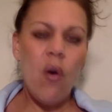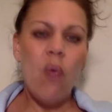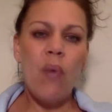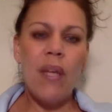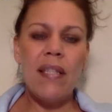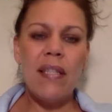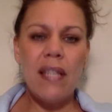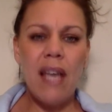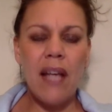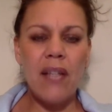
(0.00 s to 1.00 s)
once the
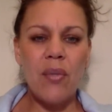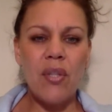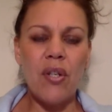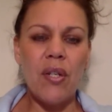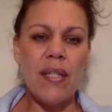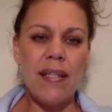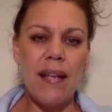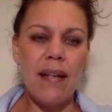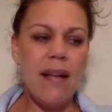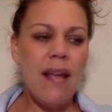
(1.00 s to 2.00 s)
tax return is
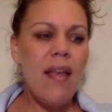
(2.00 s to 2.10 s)
done.